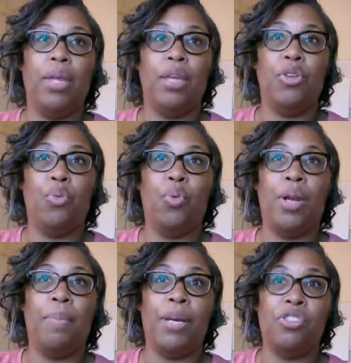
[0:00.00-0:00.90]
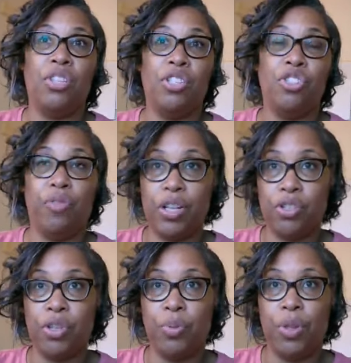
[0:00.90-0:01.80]
You want to make sure that you're
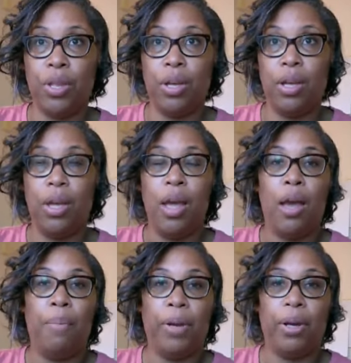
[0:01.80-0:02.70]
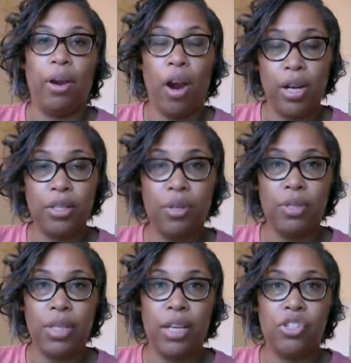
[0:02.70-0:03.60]
registered with the American Heart
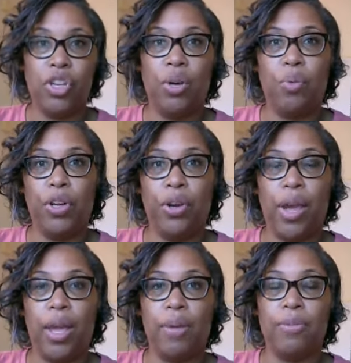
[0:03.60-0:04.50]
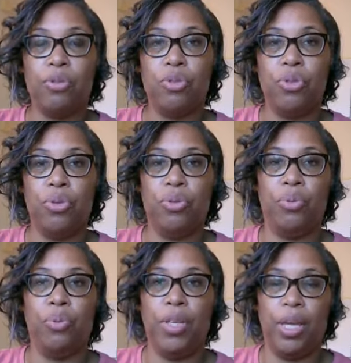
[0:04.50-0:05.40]
Association, where you're able
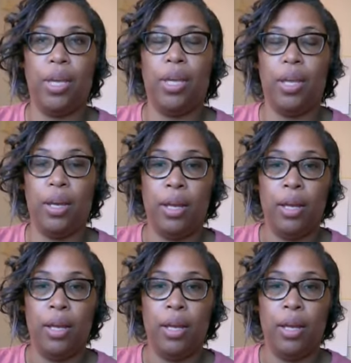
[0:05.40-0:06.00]
to get